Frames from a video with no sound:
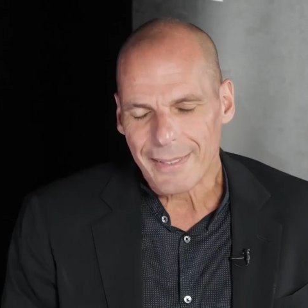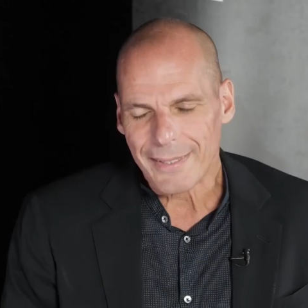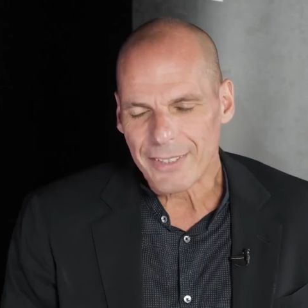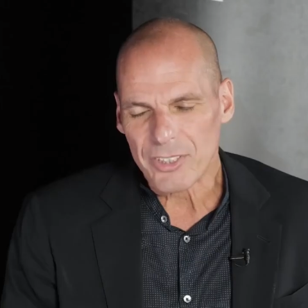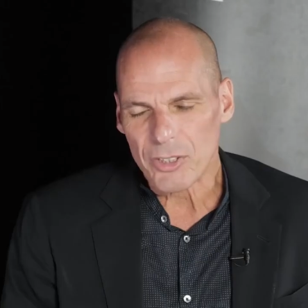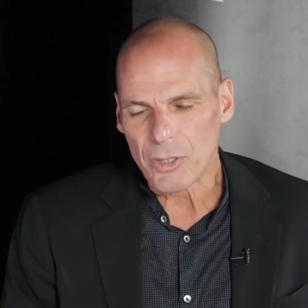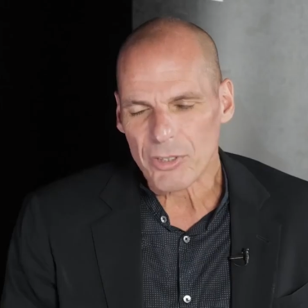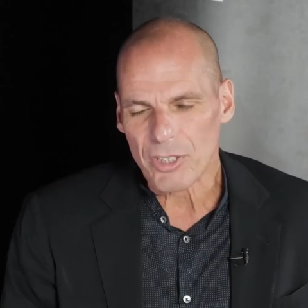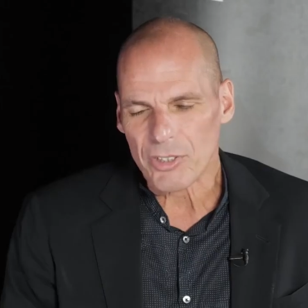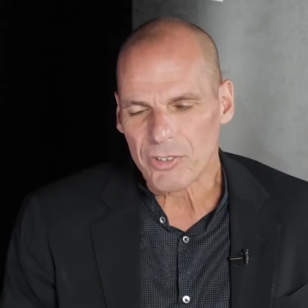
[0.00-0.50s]
There
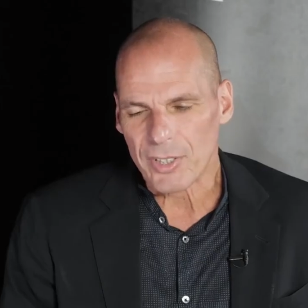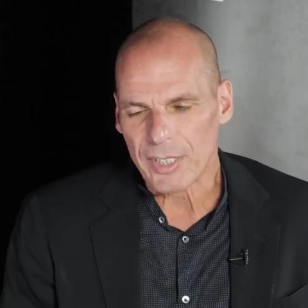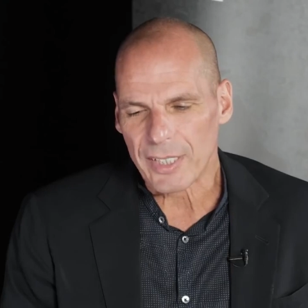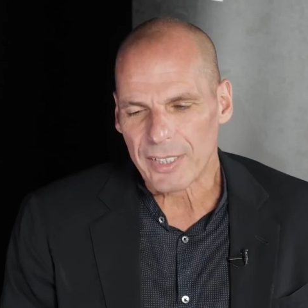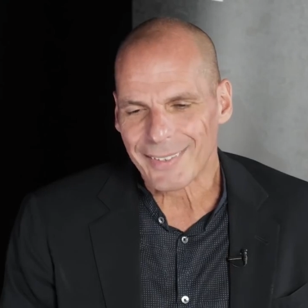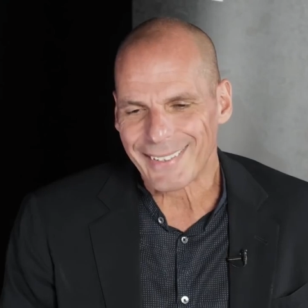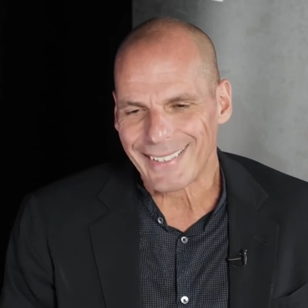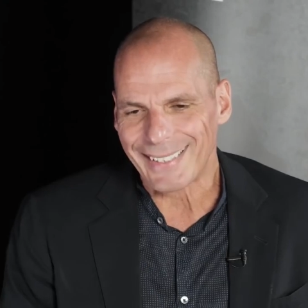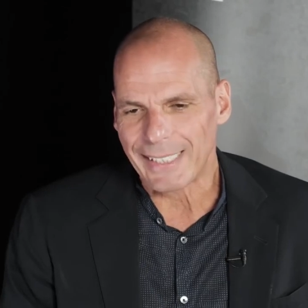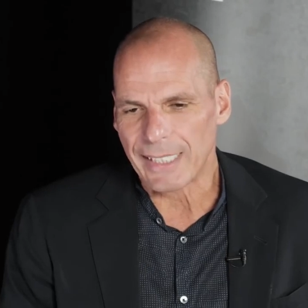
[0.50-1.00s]
is no such thing
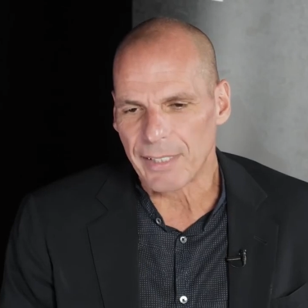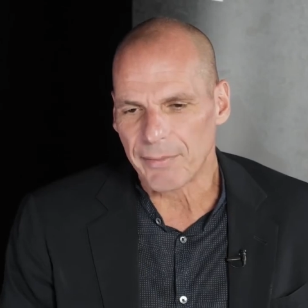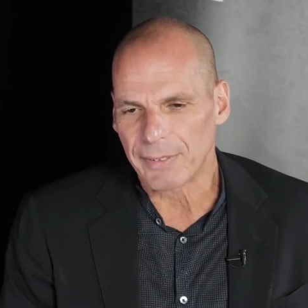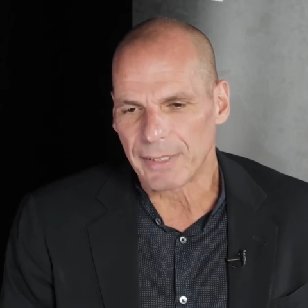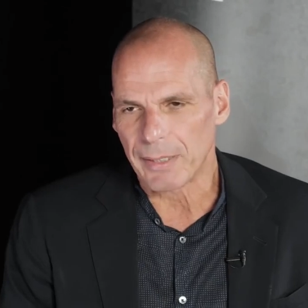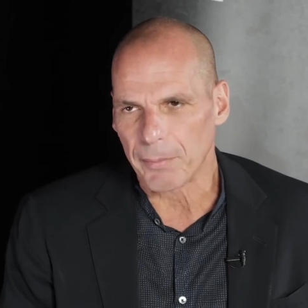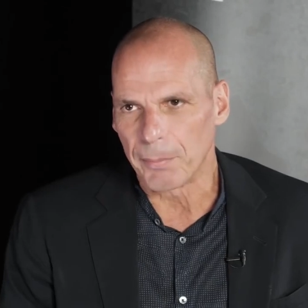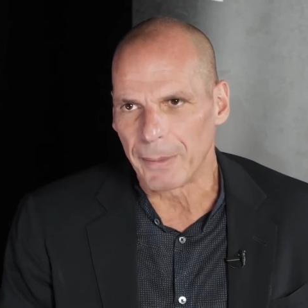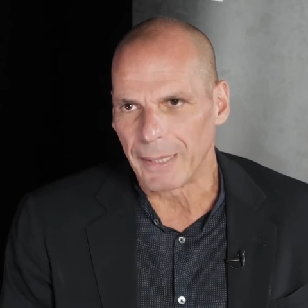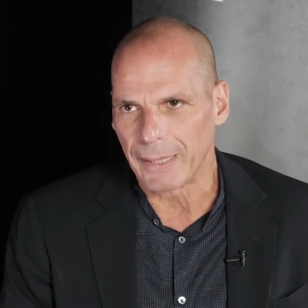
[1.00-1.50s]
as
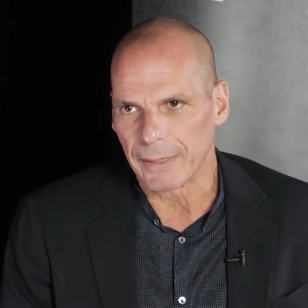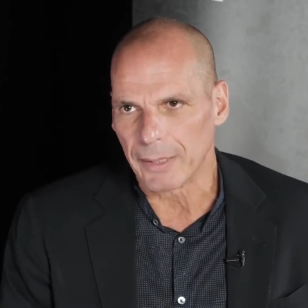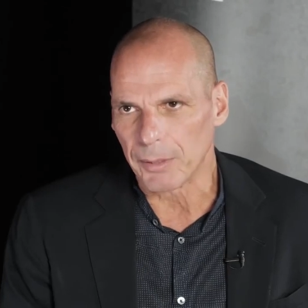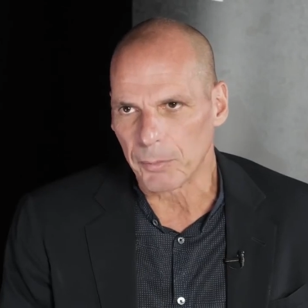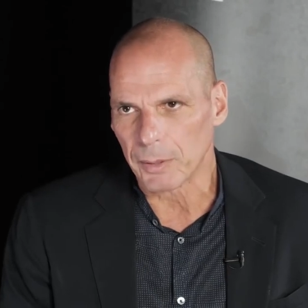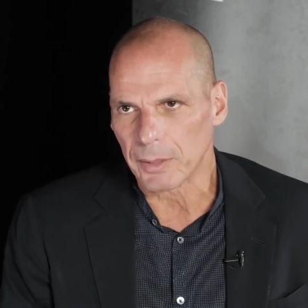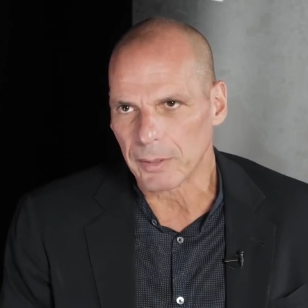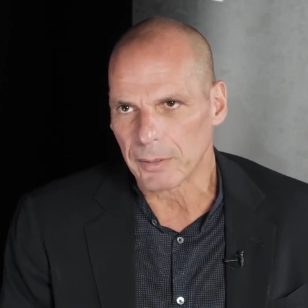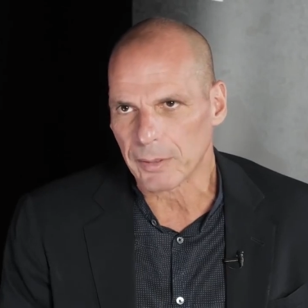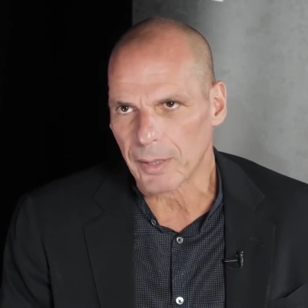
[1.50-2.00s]
inevitability
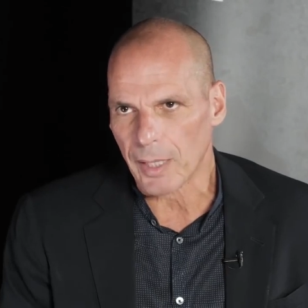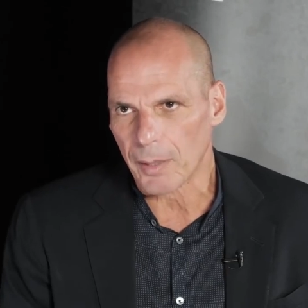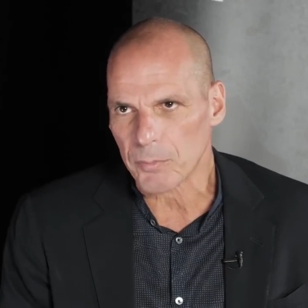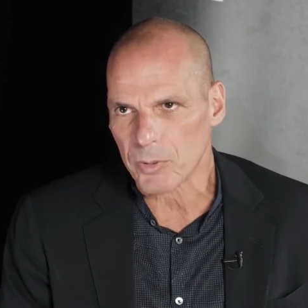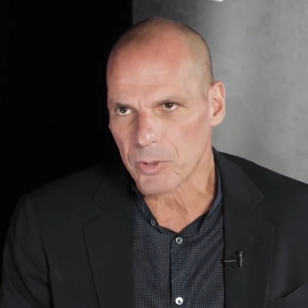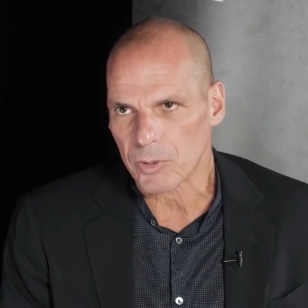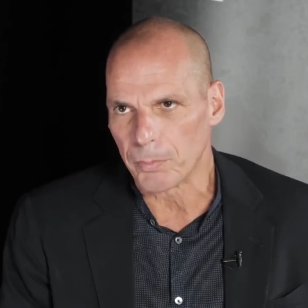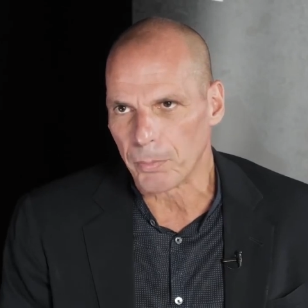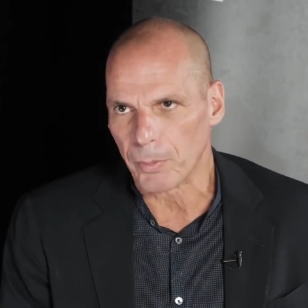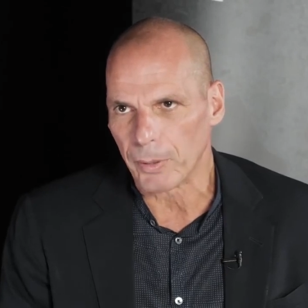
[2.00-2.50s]
when it
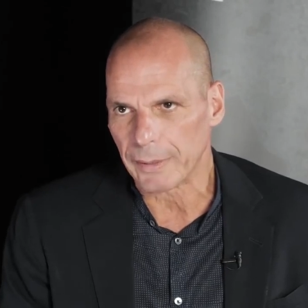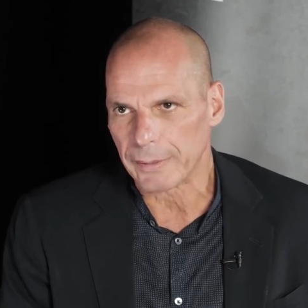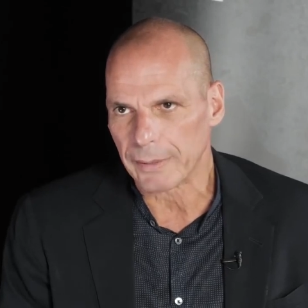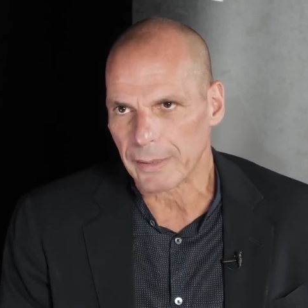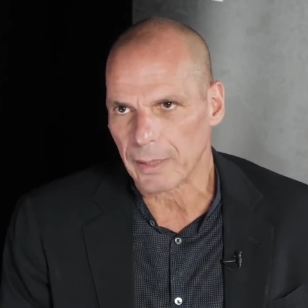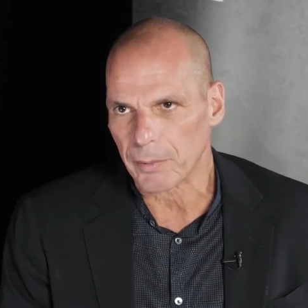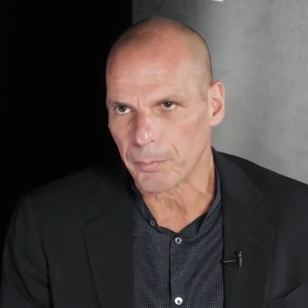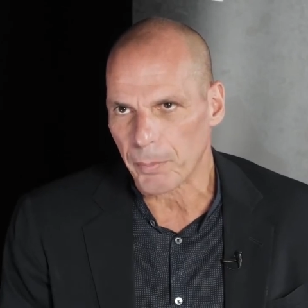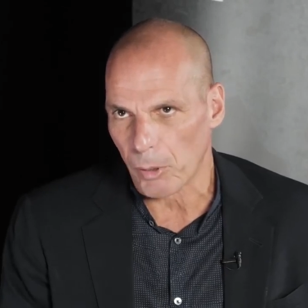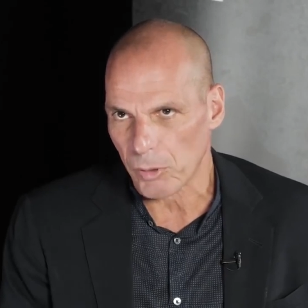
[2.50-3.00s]
comes to
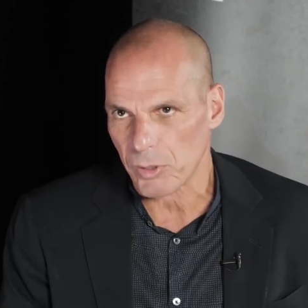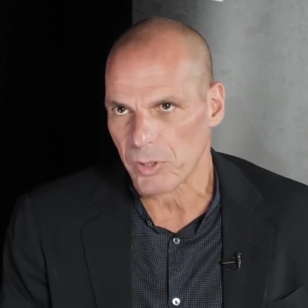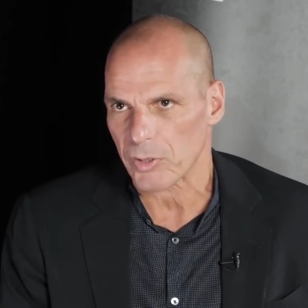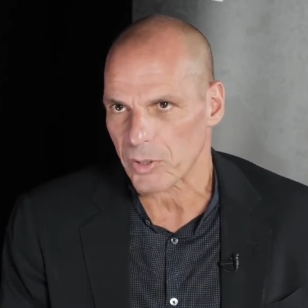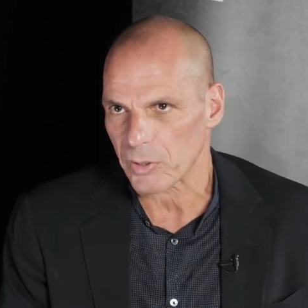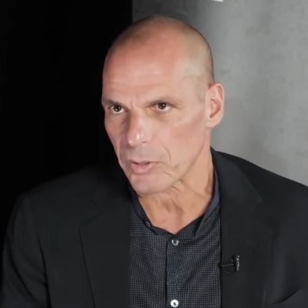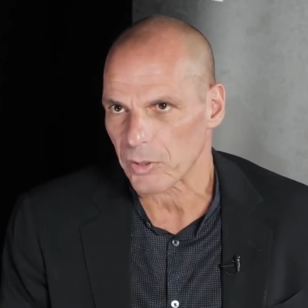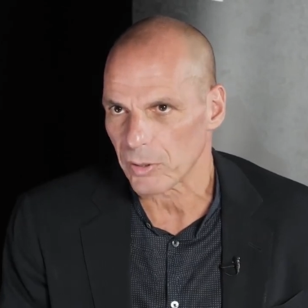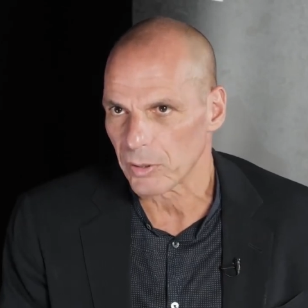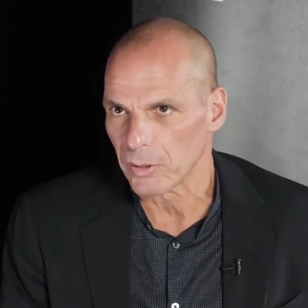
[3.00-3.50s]
political
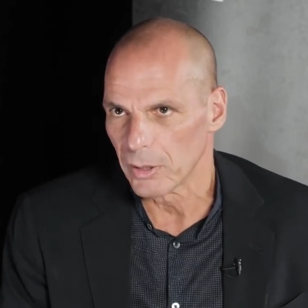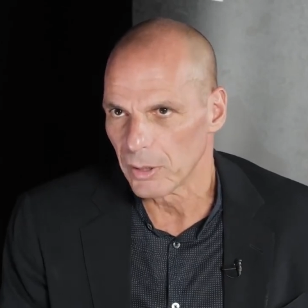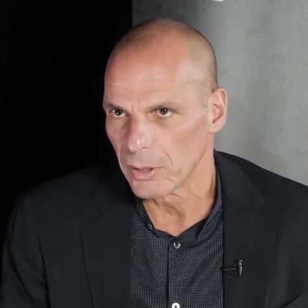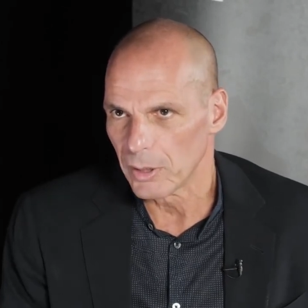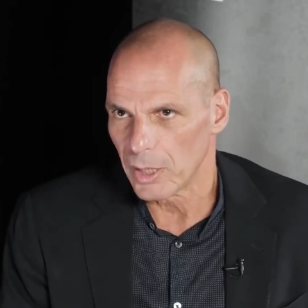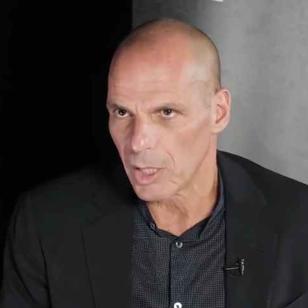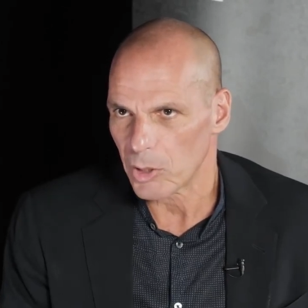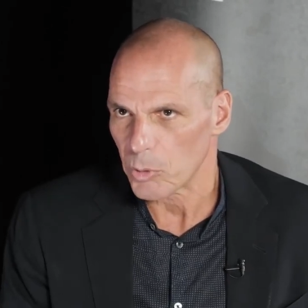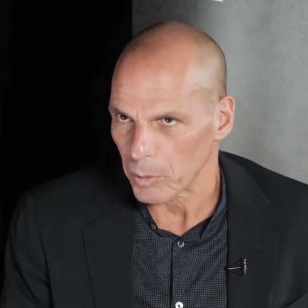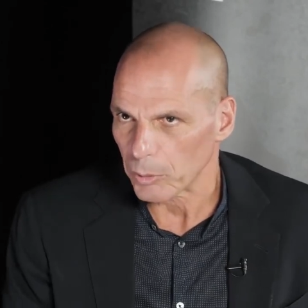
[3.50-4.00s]
processes.
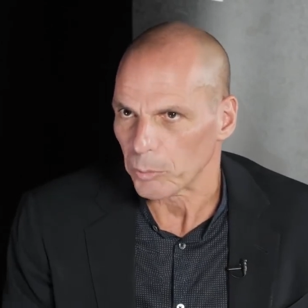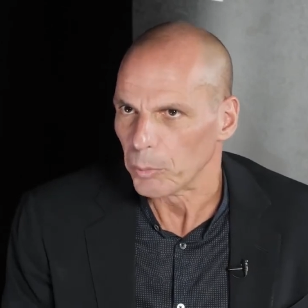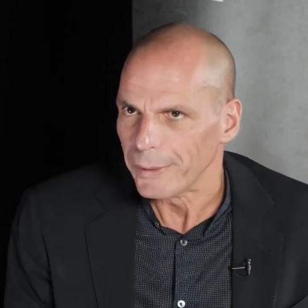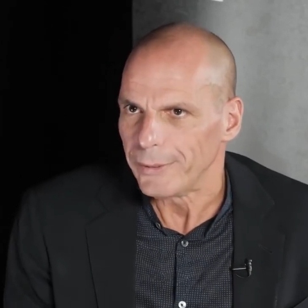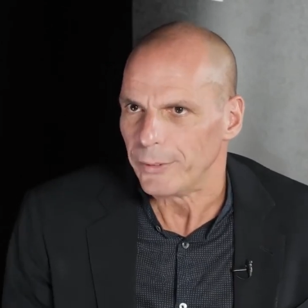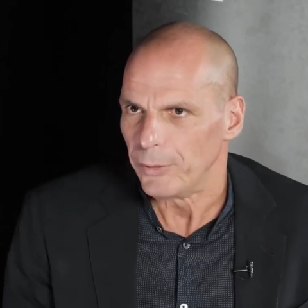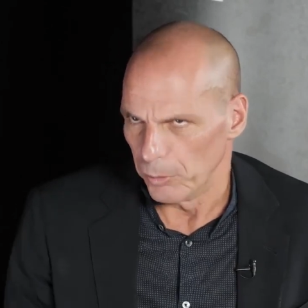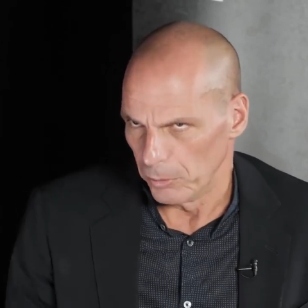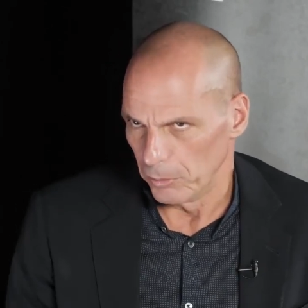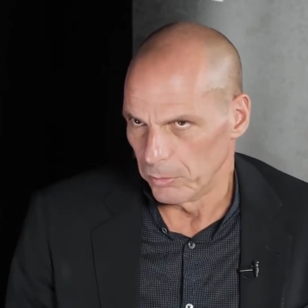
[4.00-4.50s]
It's what we
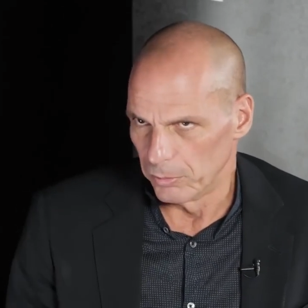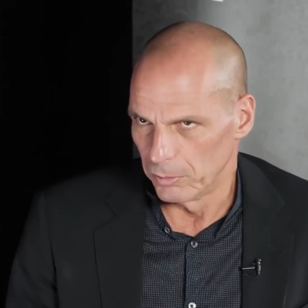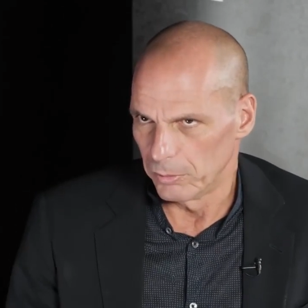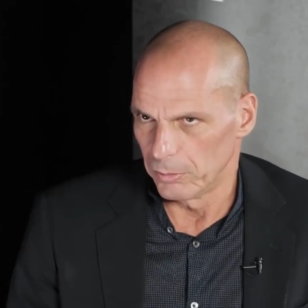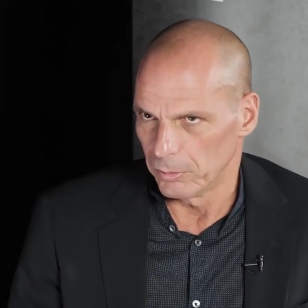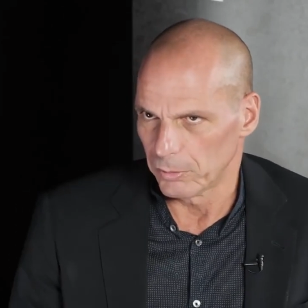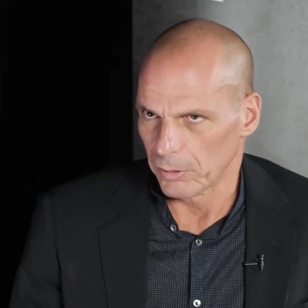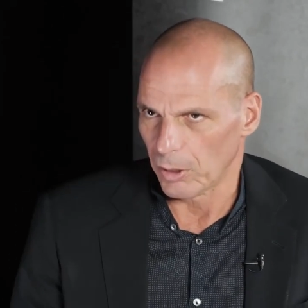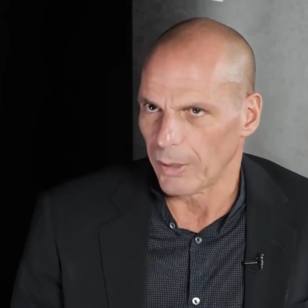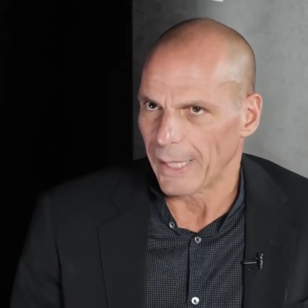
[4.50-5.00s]
do
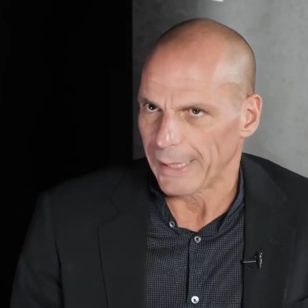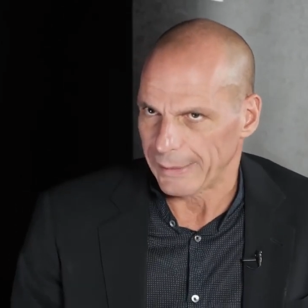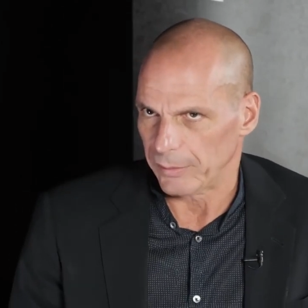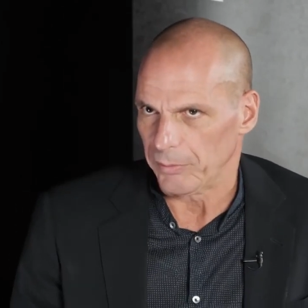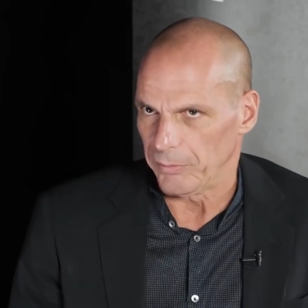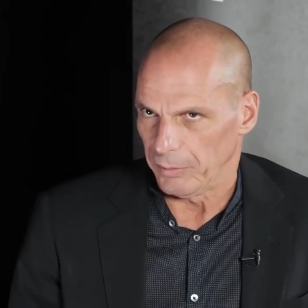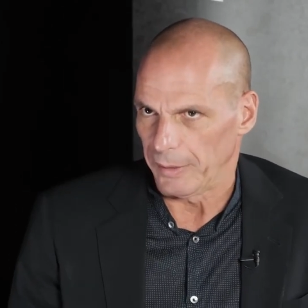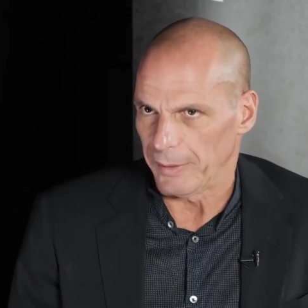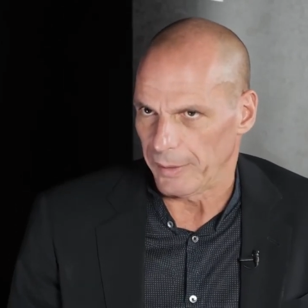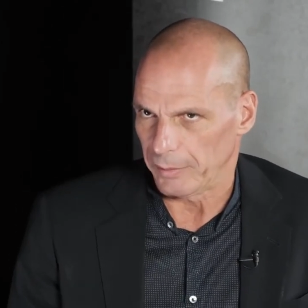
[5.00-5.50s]

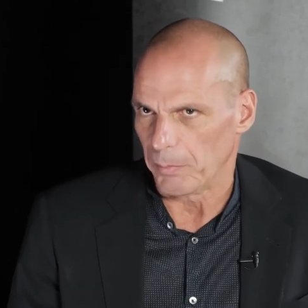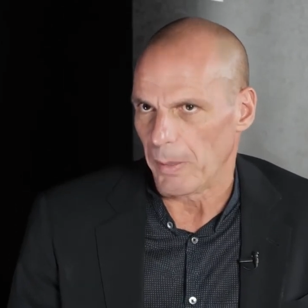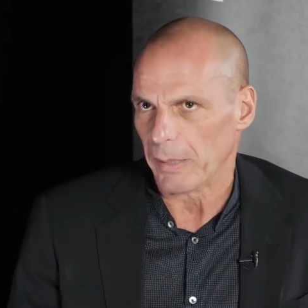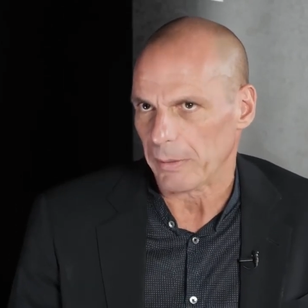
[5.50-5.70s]
collectively that